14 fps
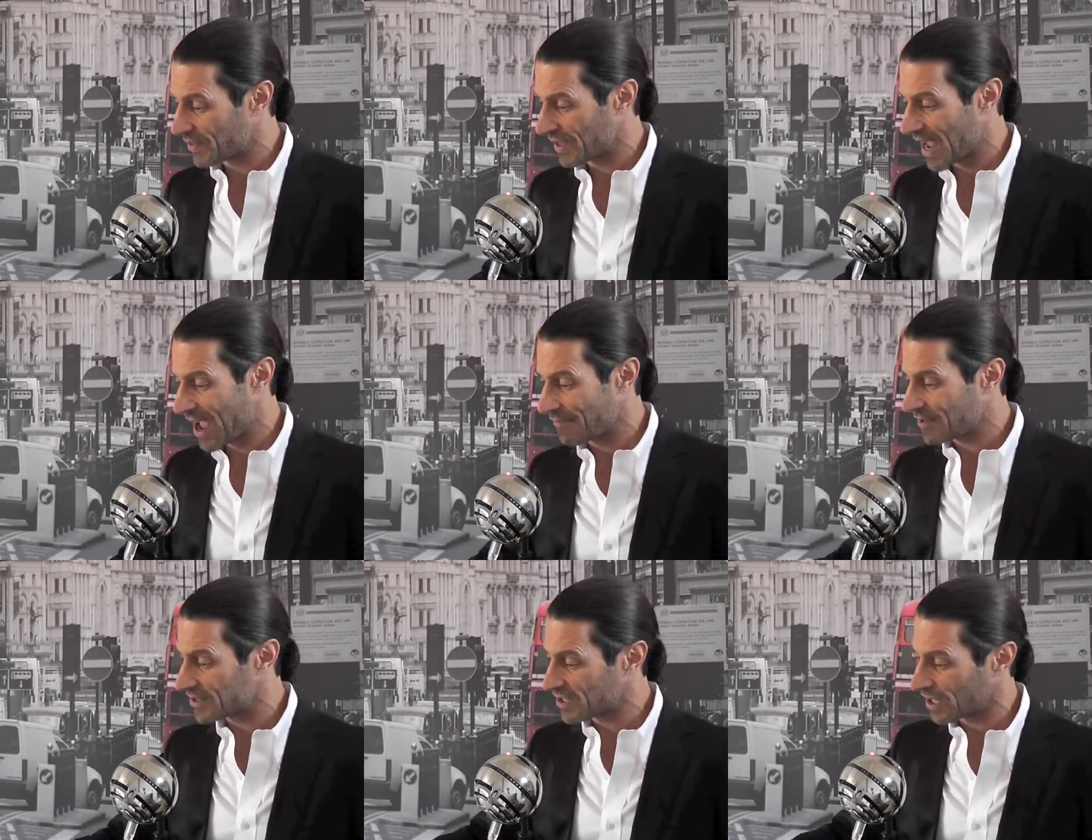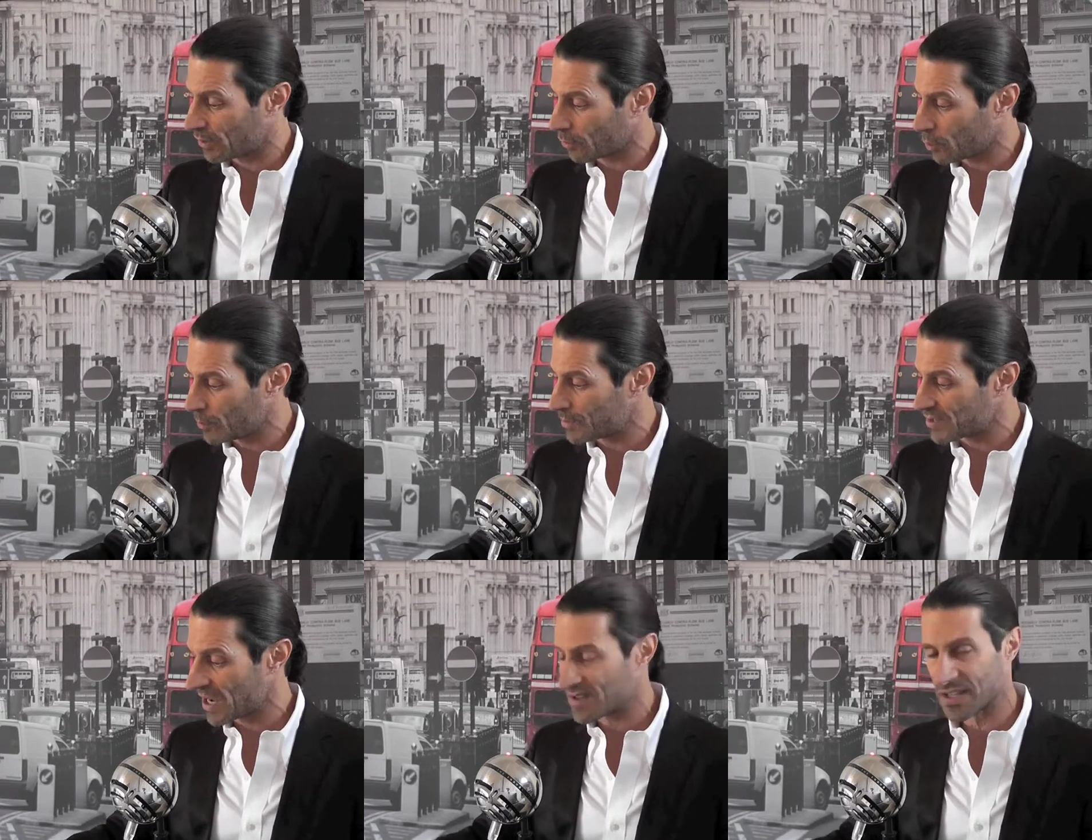but the advocacy
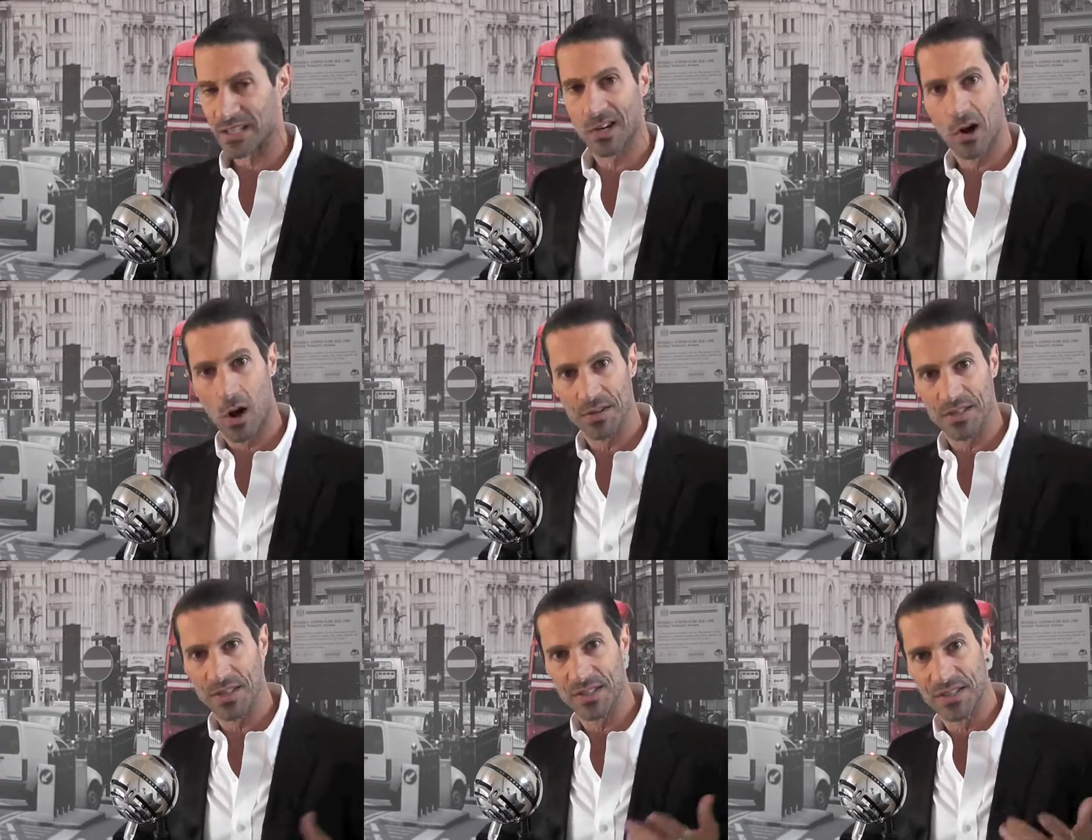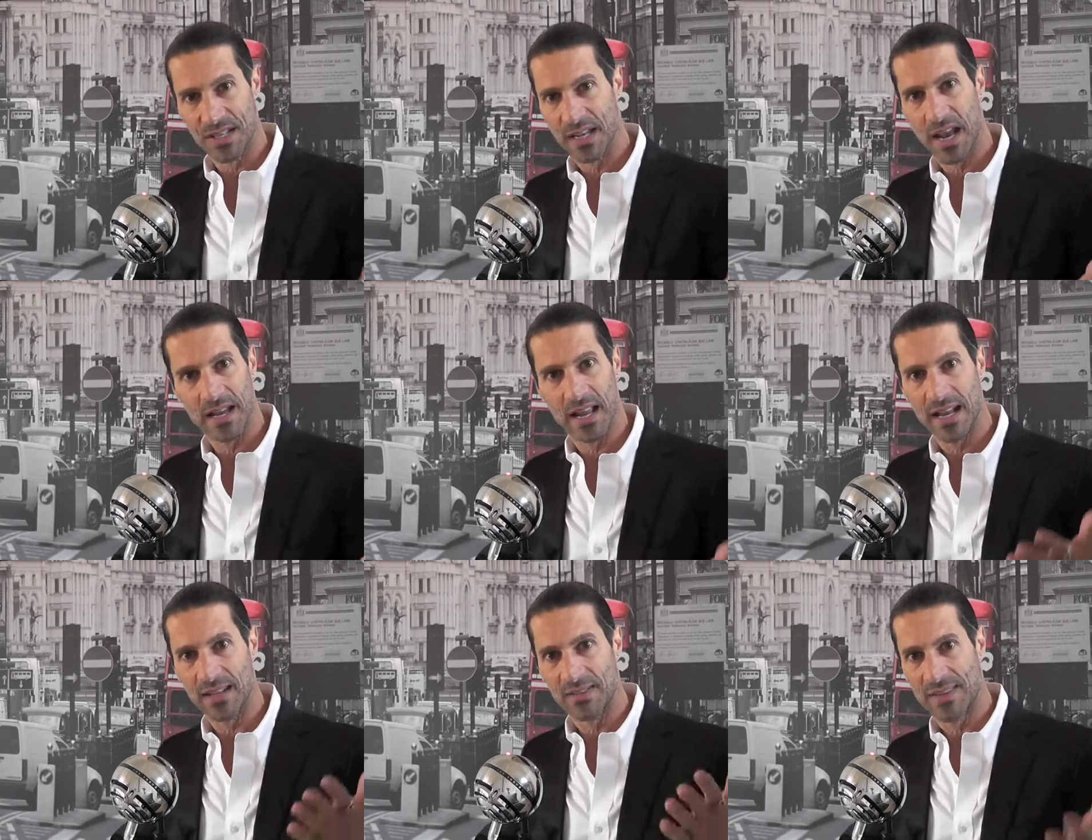group says it causes
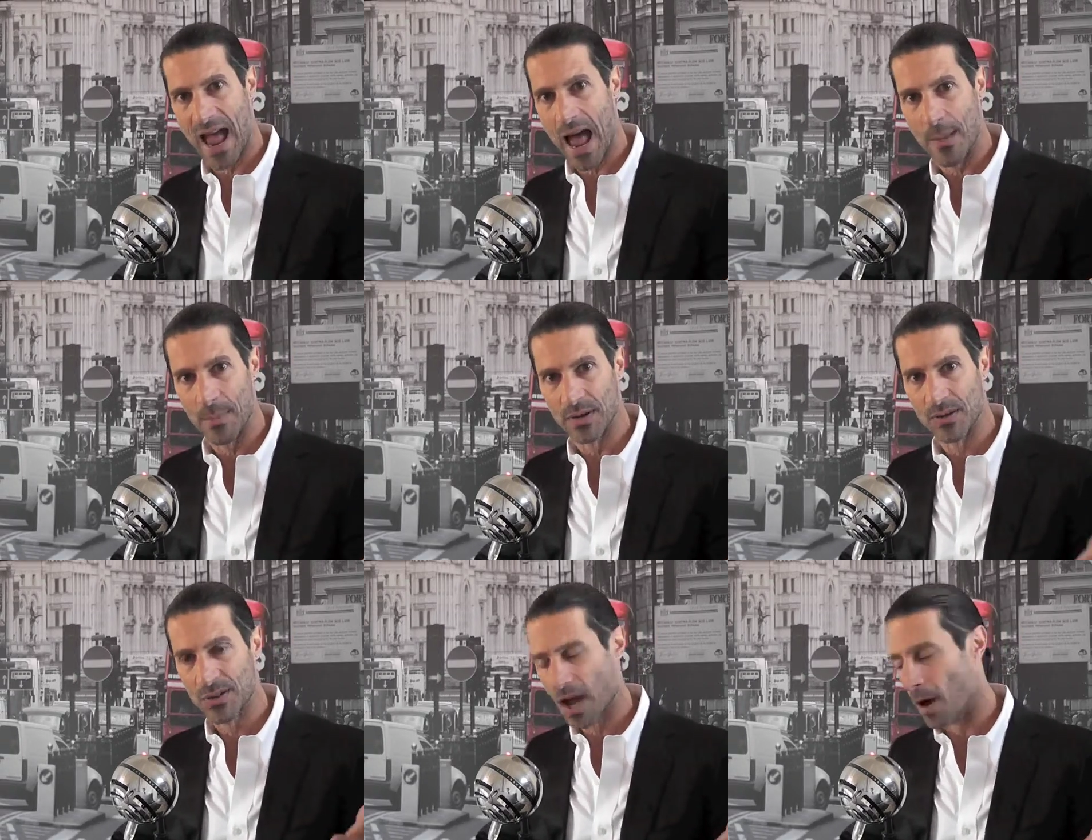DNA damage.